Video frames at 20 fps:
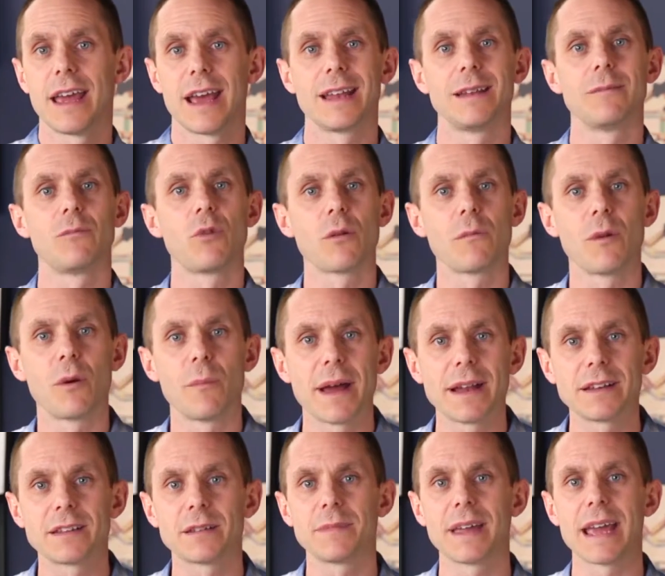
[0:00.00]
and the more
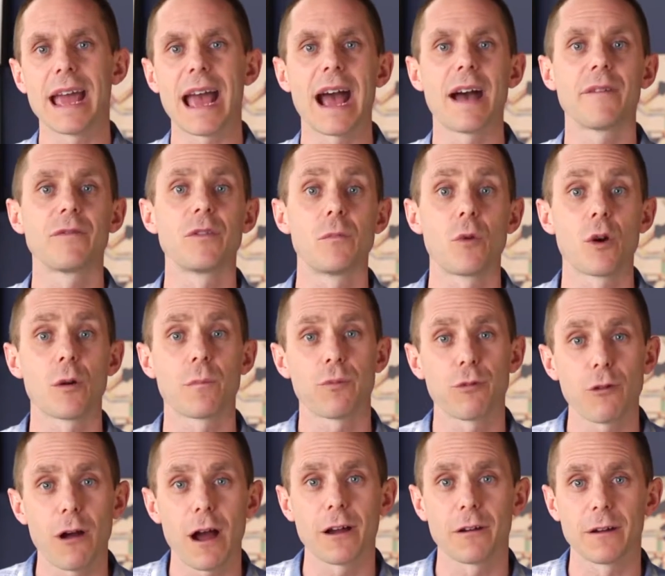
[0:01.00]
momentum they have, the more
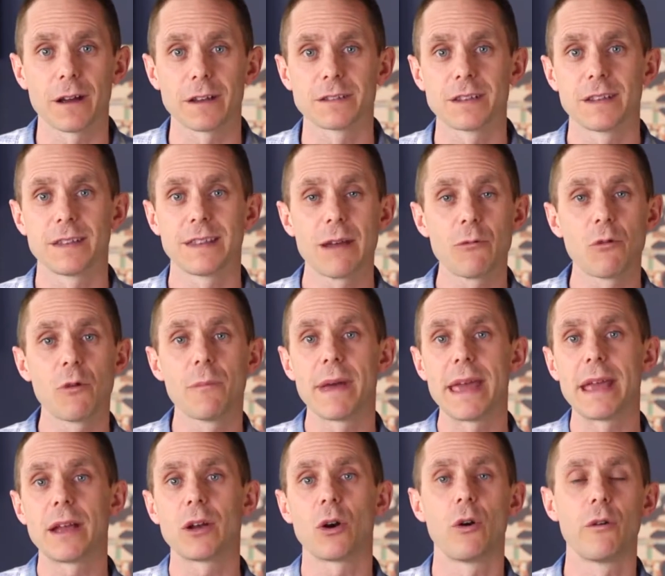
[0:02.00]
progress they will
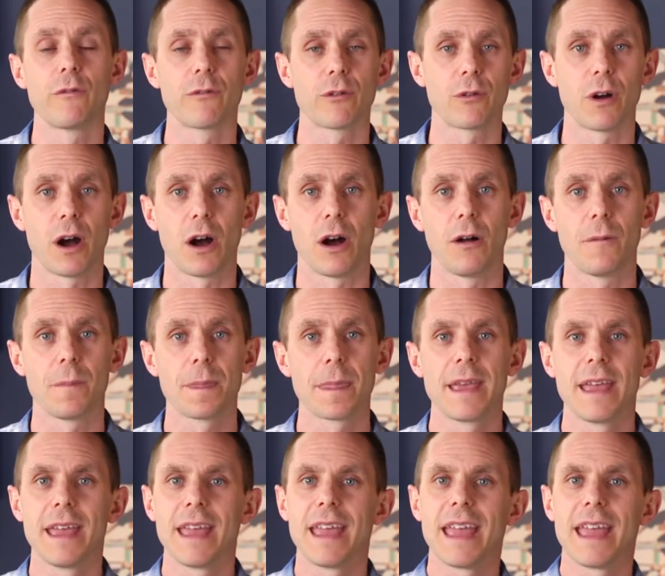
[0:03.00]
make overall.